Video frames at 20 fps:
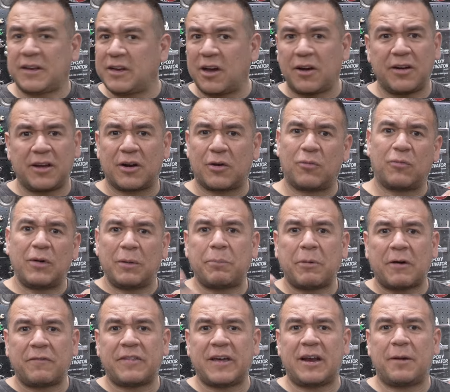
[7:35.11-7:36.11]
No, you're going to rip
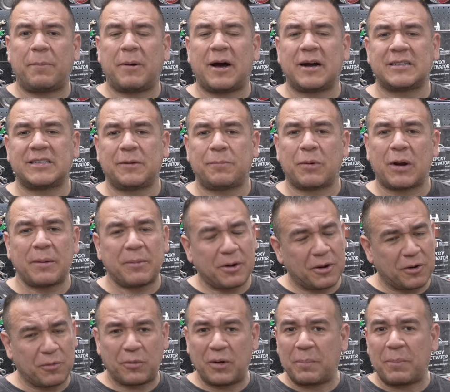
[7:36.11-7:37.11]
off that epoxy primer. You're
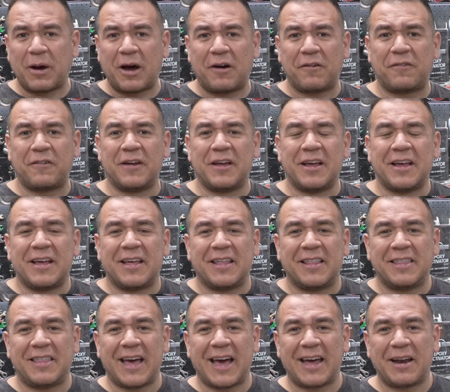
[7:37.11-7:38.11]
going to rip off
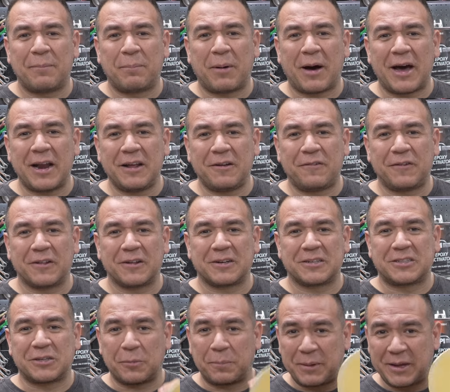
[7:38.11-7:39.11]
that body filler.
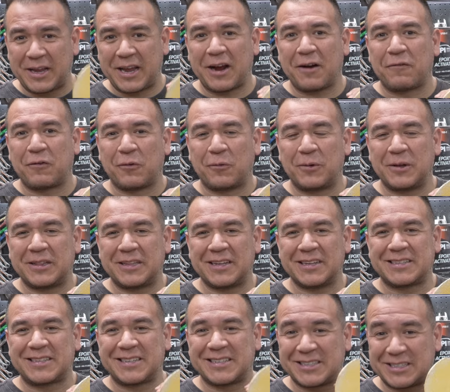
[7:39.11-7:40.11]
So be careful with
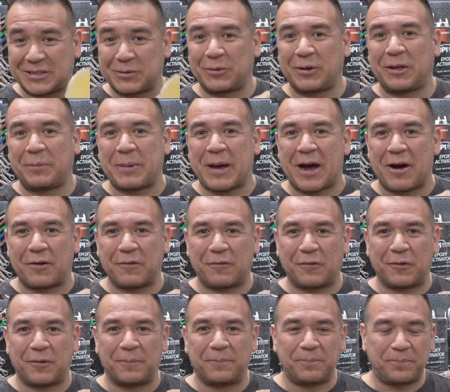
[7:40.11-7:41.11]
this because it's really
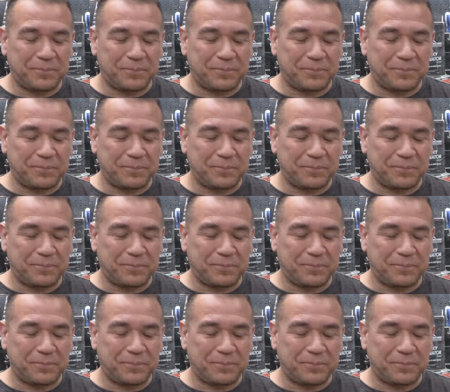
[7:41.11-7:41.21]
powerful.